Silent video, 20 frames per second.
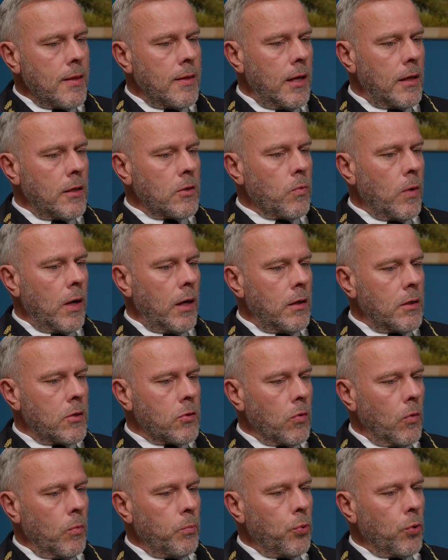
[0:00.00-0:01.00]
that is why it is
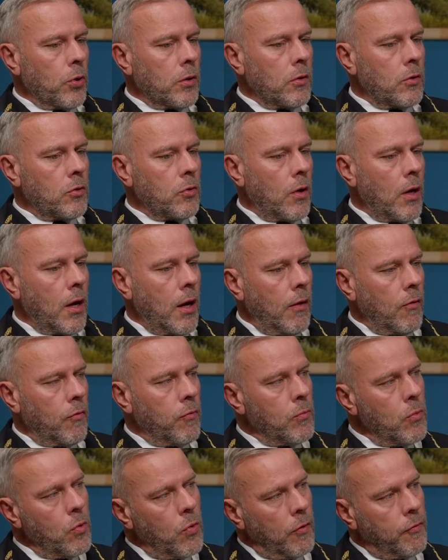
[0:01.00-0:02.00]
so important to have
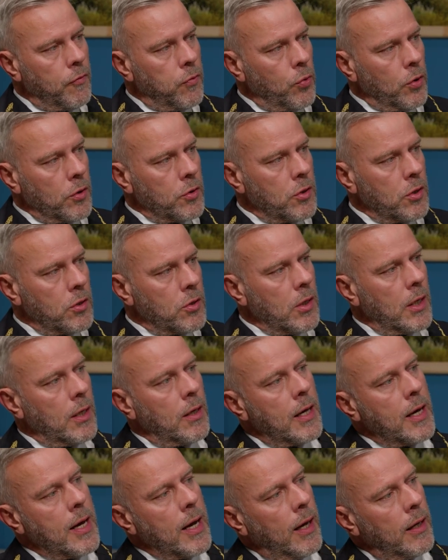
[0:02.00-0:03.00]
more forces at
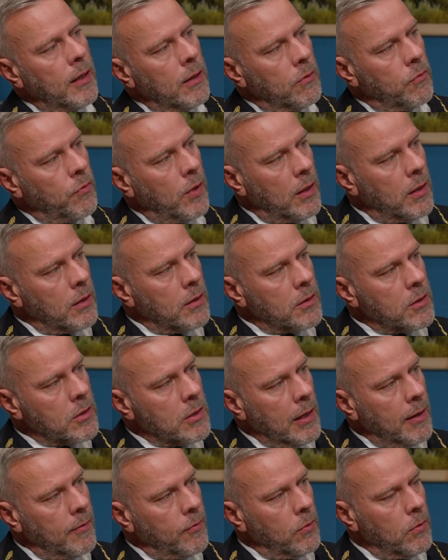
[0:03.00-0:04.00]
a higher readiness
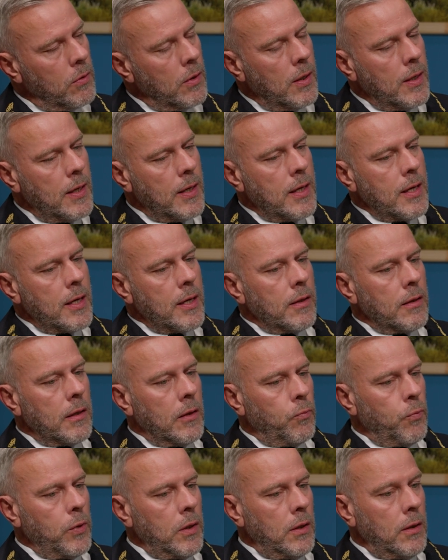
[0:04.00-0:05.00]
level
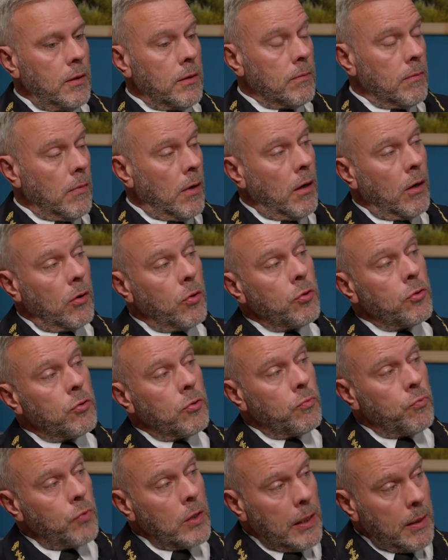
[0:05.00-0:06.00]
that we are going to
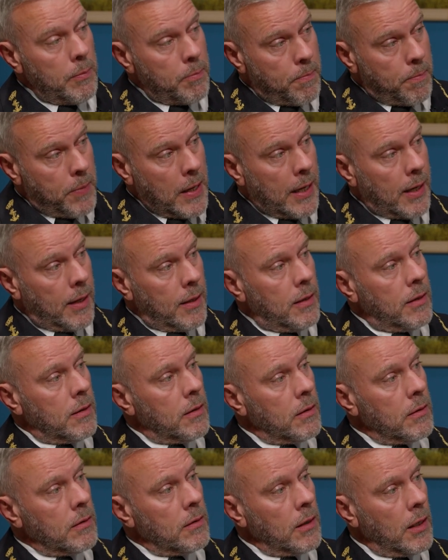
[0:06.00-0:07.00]
really buy
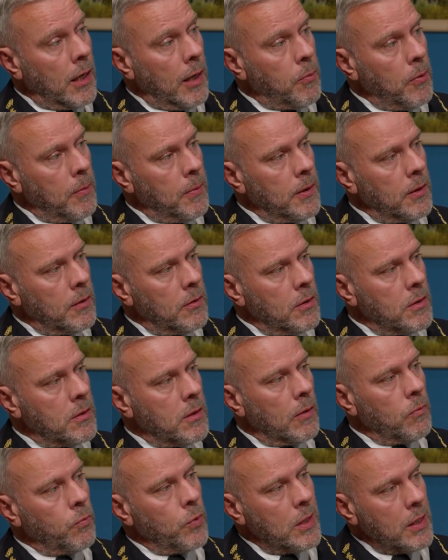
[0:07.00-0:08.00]
the capabilities
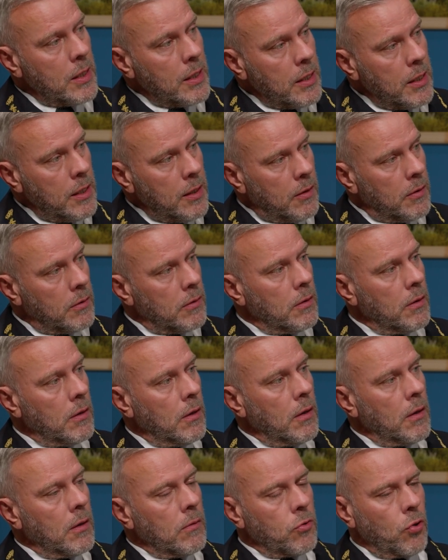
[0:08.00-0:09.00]
that we need, mm
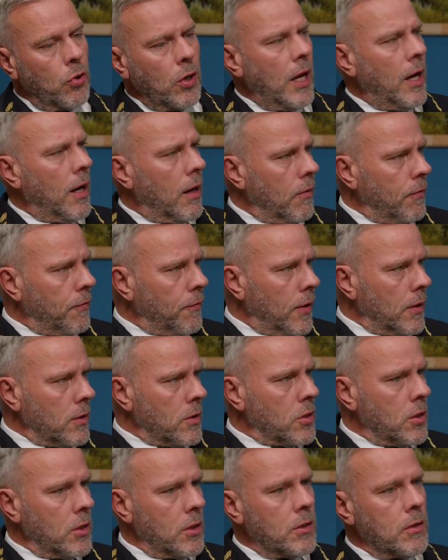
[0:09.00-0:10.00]
-hmm. air
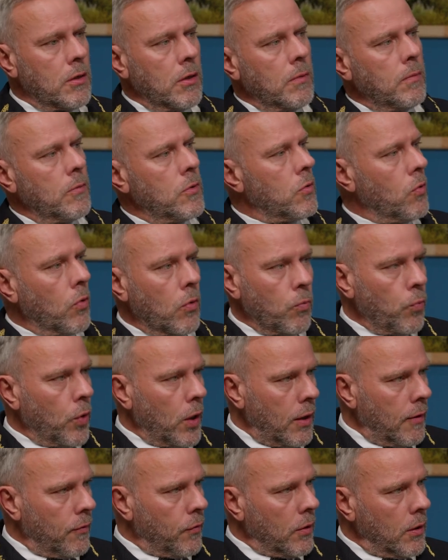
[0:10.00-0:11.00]
defense systems or
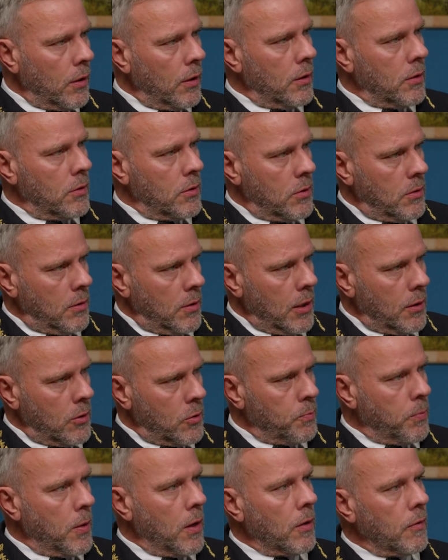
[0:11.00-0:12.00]
whatever is that is
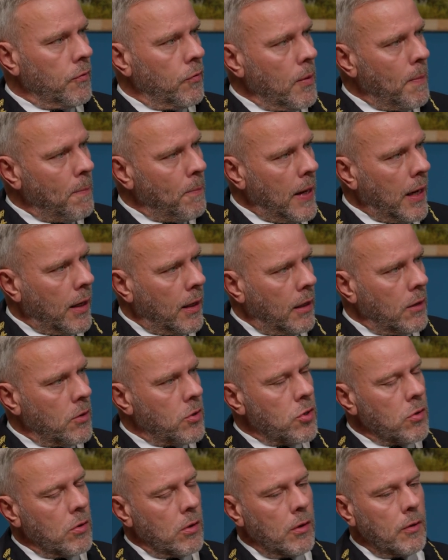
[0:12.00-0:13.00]
part of the
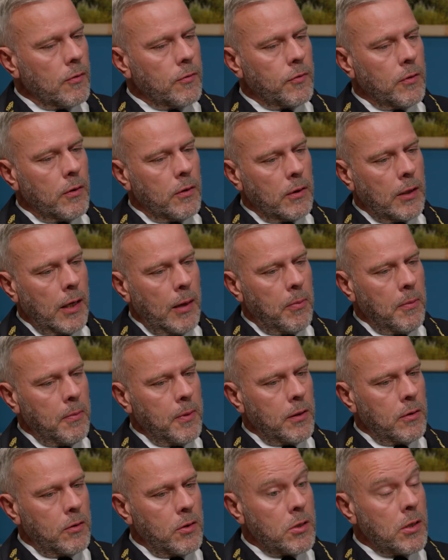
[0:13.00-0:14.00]
package of uh,
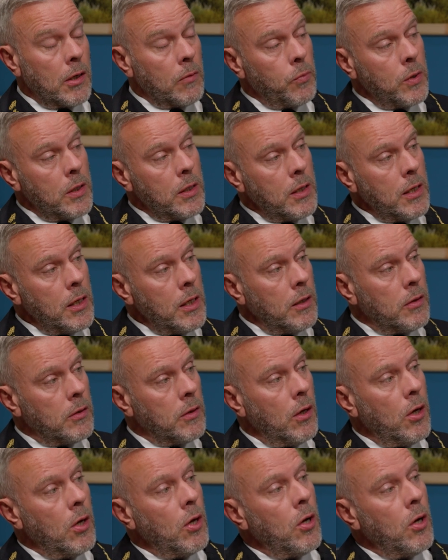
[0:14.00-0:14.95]
capabilities that we need